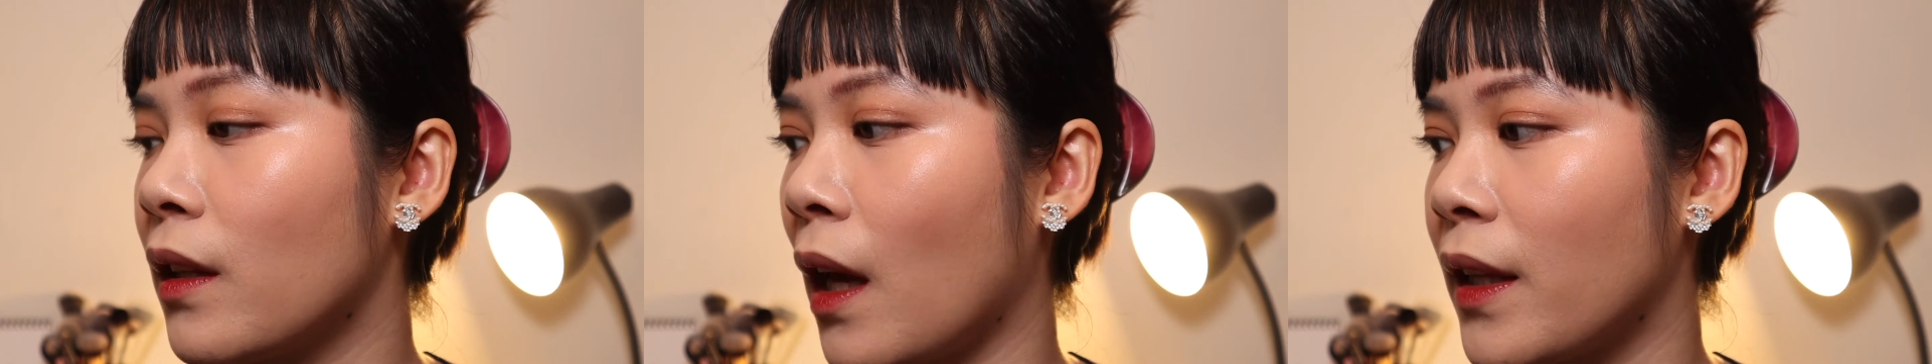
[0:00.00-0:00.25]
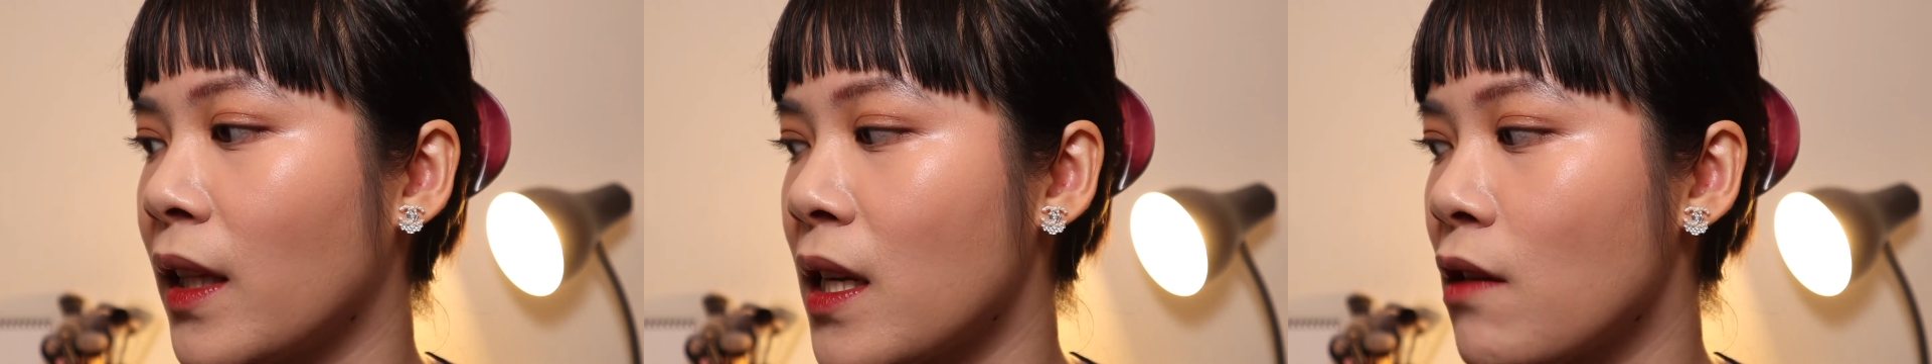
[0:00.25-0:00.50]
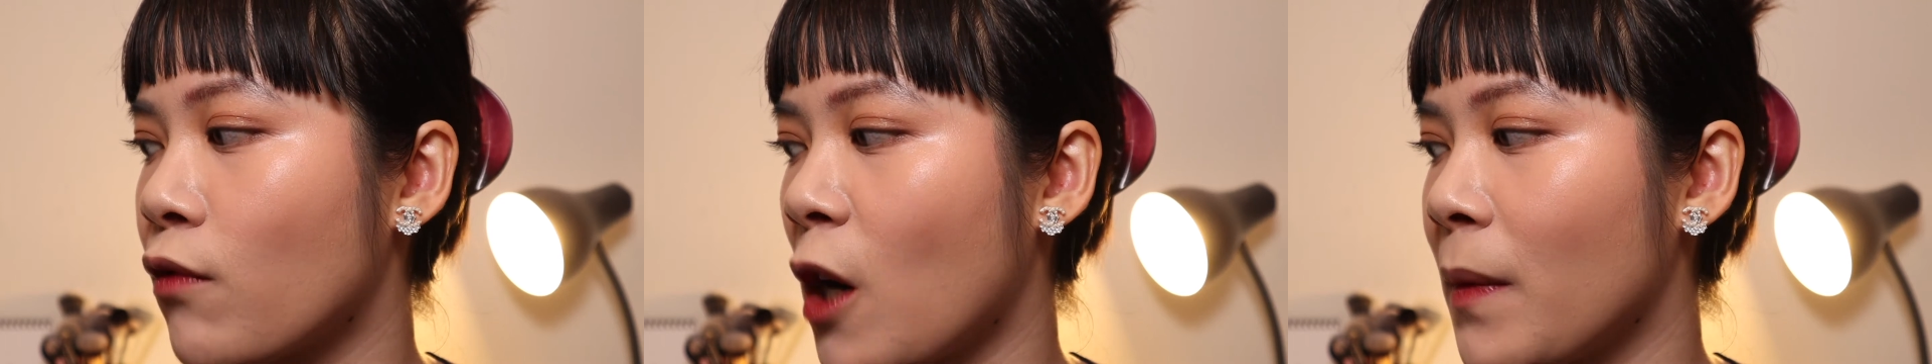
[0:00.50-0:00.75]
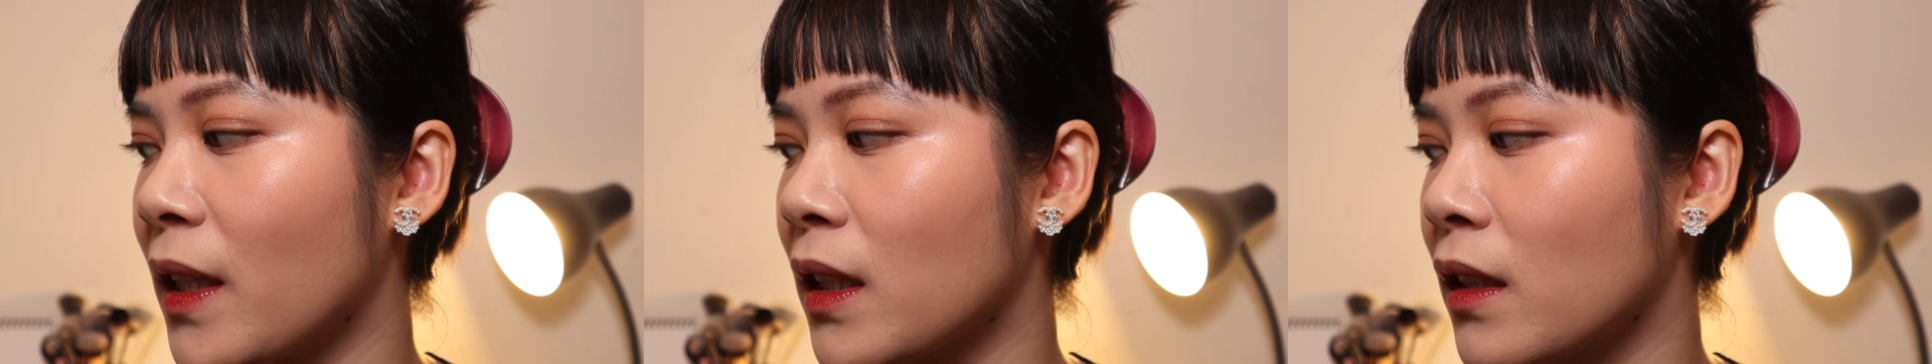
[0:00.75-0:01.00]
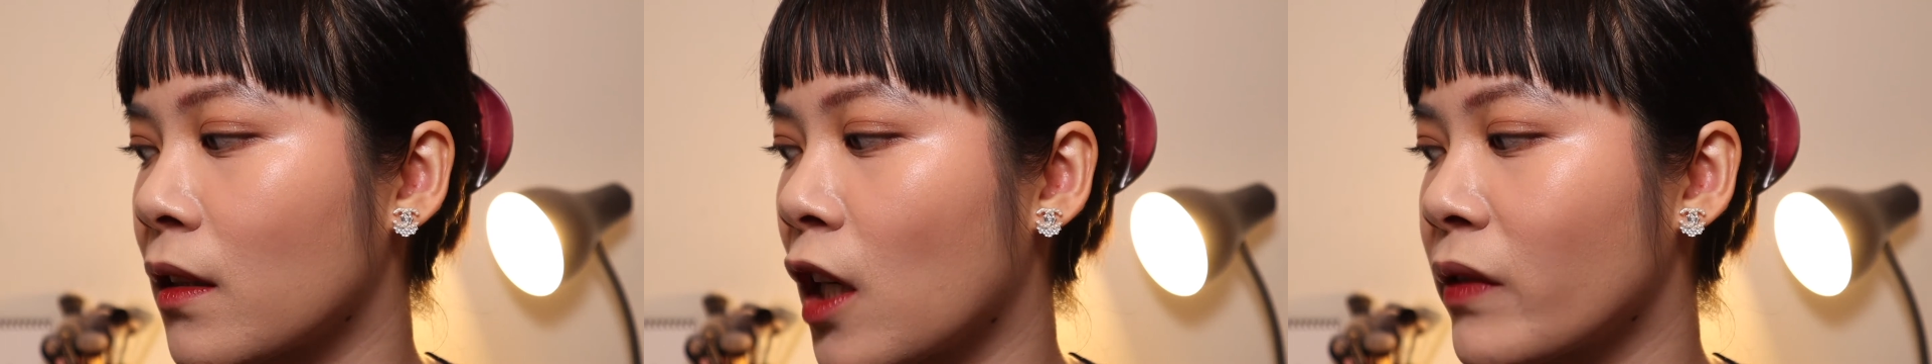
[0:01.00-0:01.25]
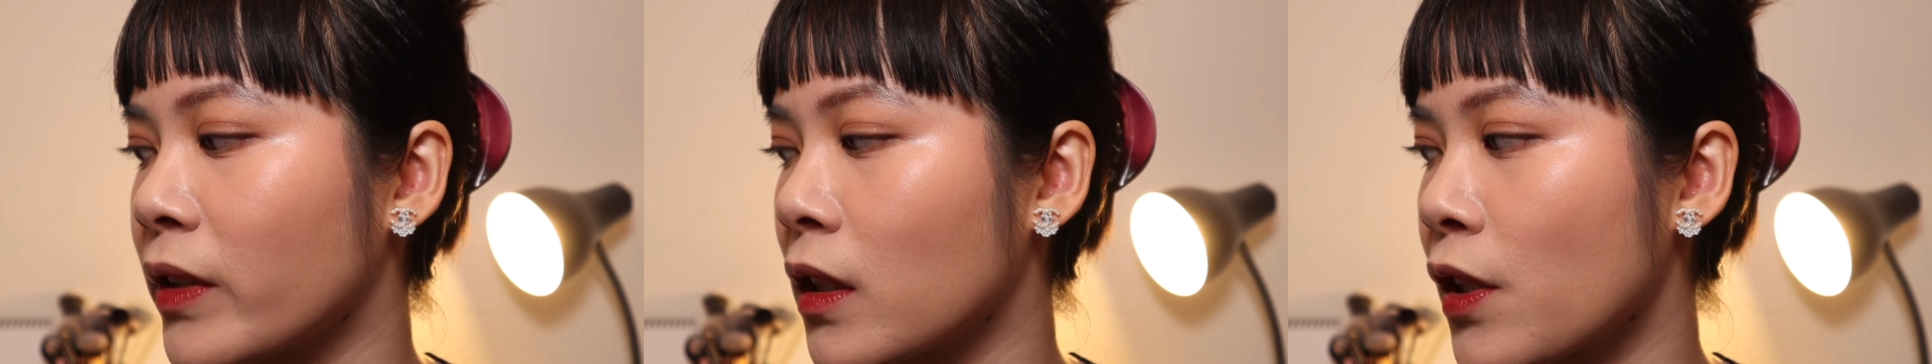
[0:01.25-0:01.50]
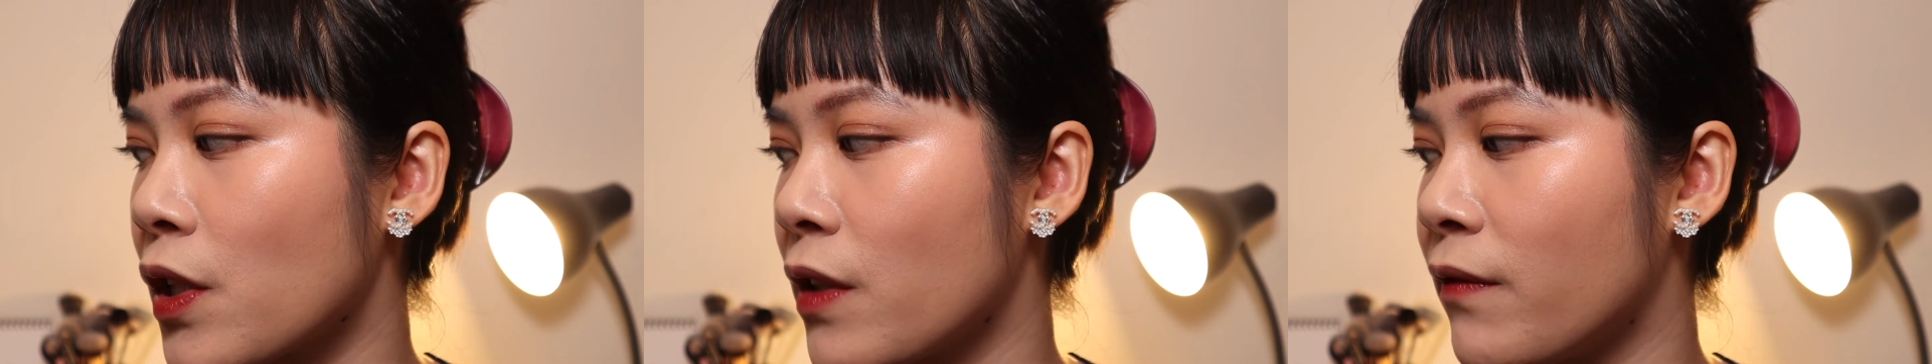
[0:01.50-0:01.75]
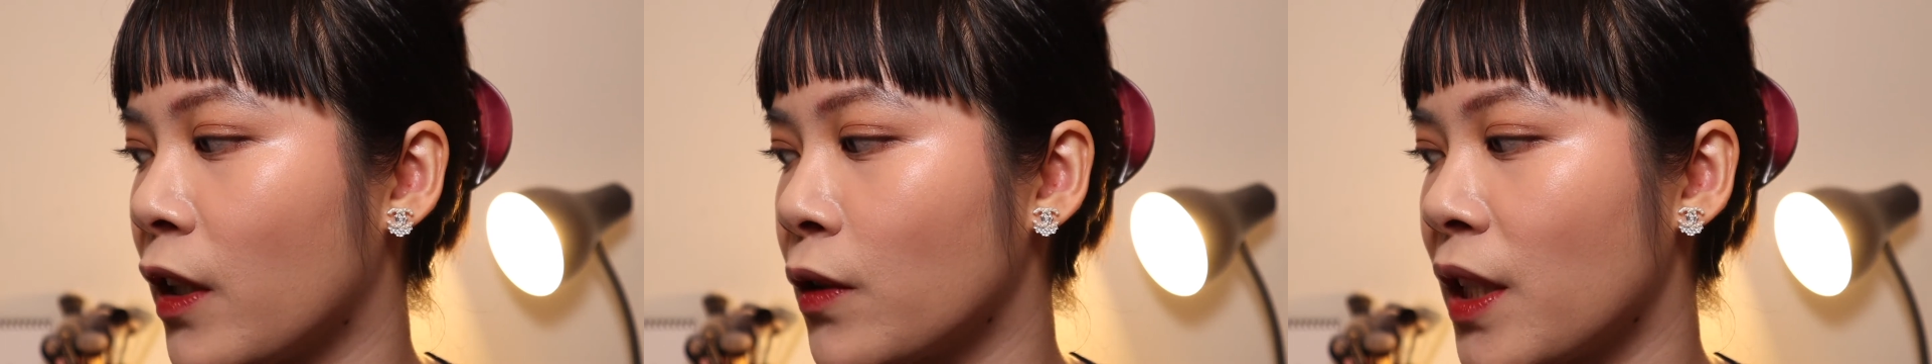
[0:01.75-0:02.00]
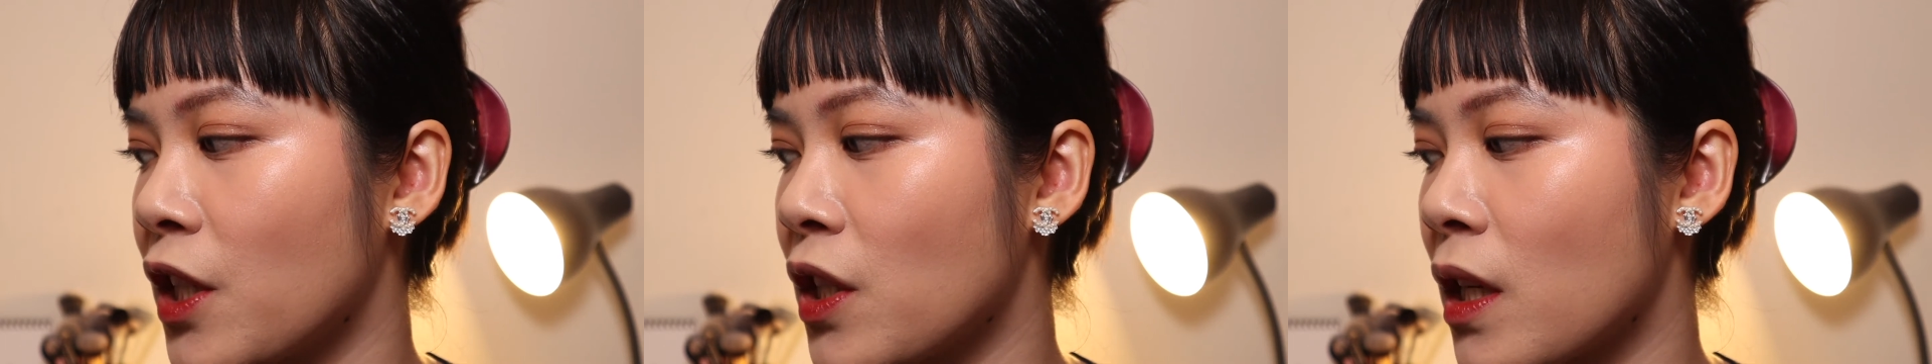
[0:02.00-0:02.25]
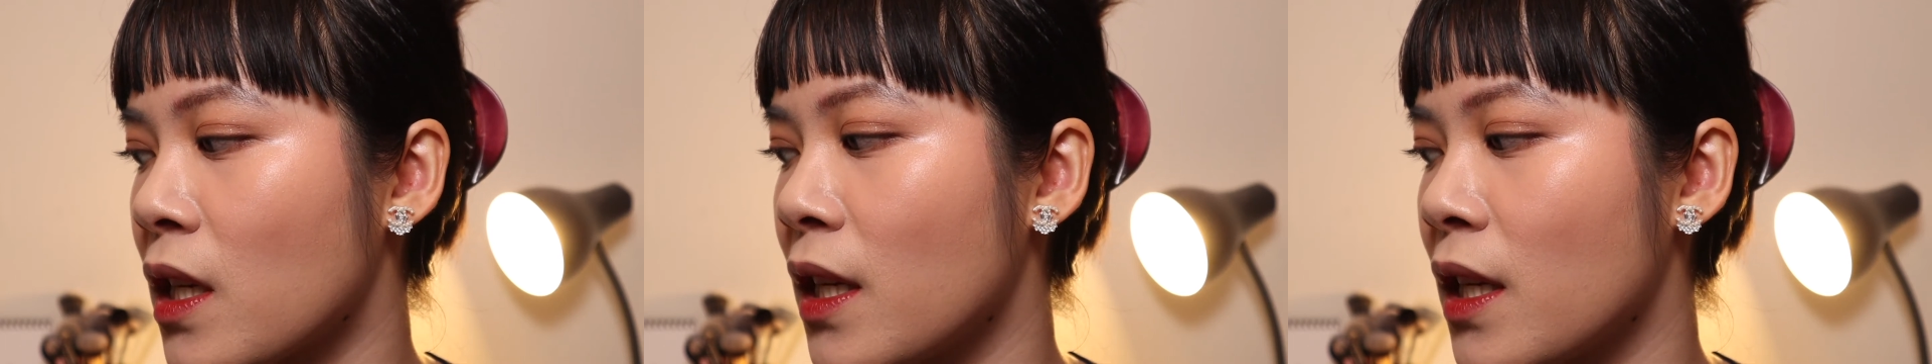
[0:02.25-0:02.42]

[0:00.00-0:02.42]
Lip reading: the Rom&nd Clear Cover Cushion Foundation